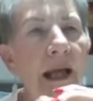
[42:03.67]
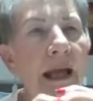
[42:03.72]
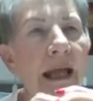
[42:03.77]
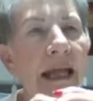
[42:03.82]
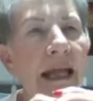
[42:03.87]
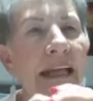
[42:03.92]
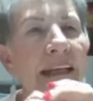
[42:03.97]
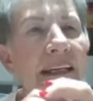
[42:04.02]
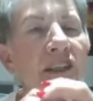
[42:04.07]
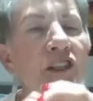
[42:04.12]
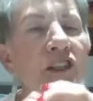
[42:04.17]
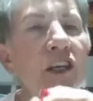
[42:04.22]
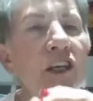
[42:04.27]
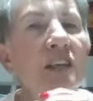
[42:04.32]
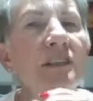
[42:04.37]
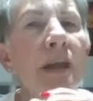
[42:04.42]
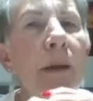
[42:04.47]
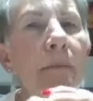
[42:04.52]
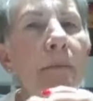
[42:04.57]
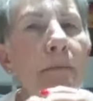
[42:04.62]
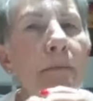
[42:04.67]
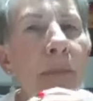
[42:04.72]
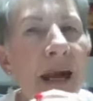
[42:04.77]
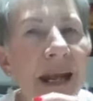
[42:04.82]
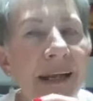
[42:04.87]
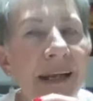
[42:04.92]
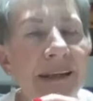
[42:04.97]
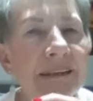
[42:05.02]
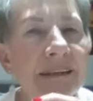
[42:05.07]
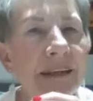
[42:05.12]
It is just
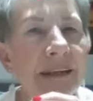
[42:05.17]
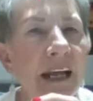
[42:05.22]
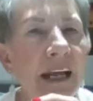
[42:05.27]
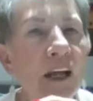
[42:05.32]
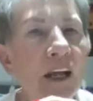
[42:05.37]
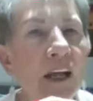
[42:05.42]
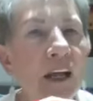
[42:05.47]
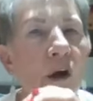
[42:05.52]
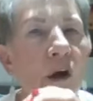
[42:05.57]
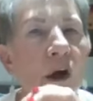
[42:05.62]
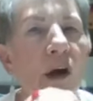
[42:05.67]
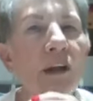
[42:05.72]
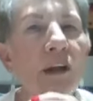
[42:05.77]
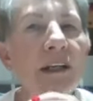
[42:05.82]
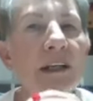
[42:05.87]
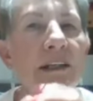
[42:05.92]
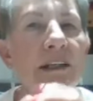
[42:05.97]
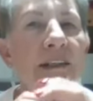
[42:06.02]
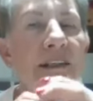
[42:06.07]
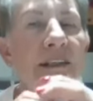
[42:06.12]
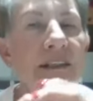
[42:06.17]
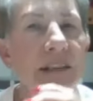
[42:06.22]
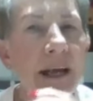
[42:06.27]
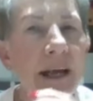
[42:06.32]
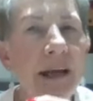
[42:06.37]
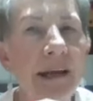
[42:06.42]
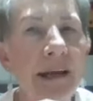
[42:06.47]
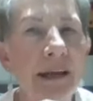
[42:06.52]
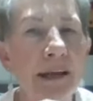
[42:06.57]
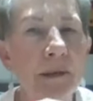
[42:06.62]
amazing. And God is
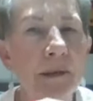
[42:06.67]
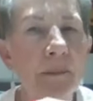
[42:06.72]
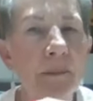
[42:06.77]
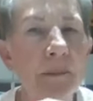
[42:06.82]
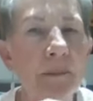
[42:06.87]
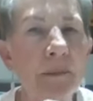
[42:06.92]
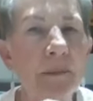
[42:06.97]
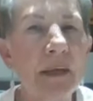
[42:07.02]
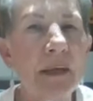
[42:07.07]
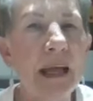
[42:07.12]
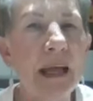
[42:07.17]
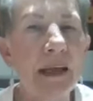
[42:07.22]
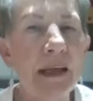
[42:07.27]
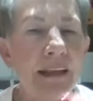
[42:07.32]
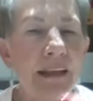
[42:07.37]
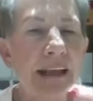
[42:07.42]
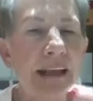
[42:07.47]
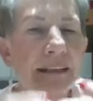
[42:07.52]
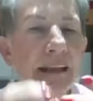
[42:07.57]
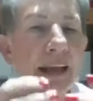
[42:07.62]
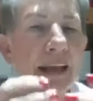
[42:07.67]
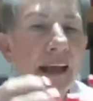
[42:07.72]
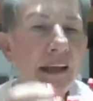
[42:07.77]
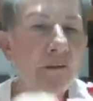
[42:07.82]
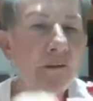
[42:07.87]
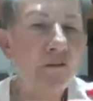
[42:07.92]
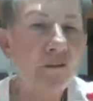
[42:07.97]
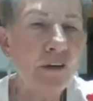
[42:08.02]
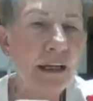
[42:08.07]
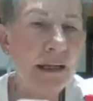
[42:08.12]
saying that
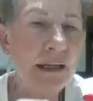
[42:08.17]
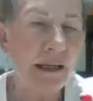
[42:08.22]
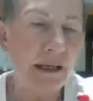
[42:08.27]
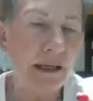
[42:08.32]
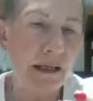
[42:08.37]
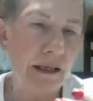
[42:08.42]
every